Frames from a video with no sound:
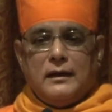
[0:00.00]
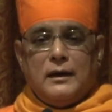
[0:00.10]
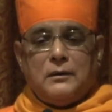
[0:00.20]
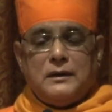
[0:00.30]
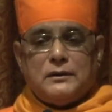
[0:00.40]

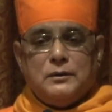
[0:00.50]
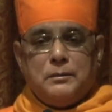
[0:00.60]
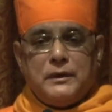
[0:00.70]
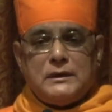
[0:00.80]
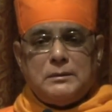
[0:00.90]
Now this
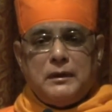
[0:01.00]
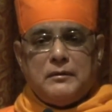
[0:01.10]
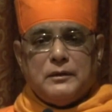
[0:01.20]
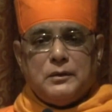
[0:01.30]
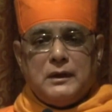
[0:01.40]
principle
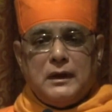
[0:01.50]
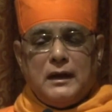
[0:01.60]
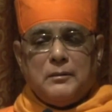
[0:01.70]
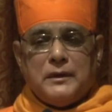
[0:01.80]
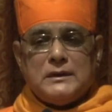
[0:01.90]
of
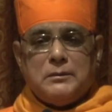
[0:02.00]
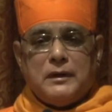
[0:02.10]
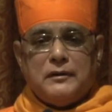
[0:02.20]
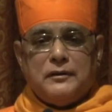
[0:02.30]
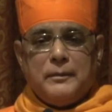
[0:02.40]
dukkha and
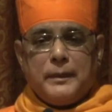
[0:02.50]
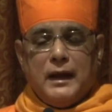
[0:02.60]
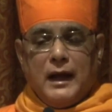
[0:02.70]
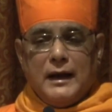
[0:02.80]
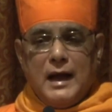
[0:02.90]
principle of
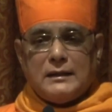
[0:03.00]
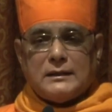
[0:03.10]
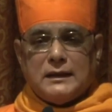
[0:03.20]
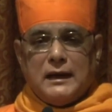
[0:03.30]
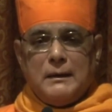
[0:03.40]

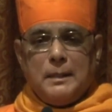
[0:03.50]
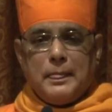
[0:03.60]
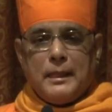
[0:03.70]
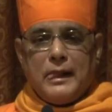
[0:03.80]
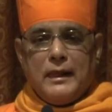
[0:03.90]
anatta,
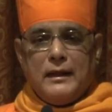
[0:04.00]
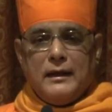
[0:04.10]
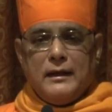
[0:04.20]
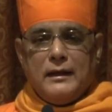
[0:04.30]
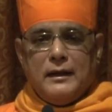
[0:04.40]

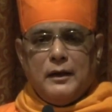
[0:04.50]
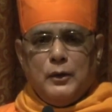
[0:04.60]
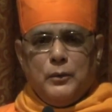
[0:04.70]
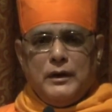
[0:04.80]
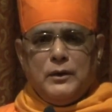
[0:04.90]

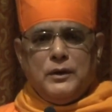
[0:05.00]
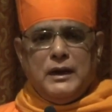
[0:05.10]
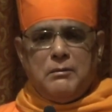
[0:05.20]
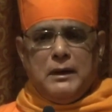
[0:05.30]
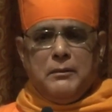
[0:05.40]
when you
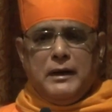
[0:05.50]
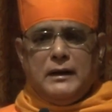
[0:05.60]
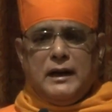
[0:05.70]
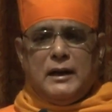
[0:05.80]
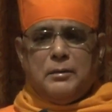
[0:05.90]
deeply
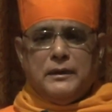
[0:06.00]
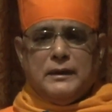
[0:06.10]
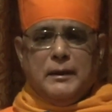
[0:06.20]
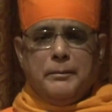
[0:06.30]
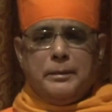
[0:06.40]
meditate
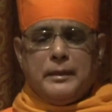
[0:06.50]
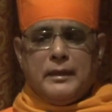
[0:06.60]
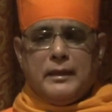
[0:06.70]
upon them,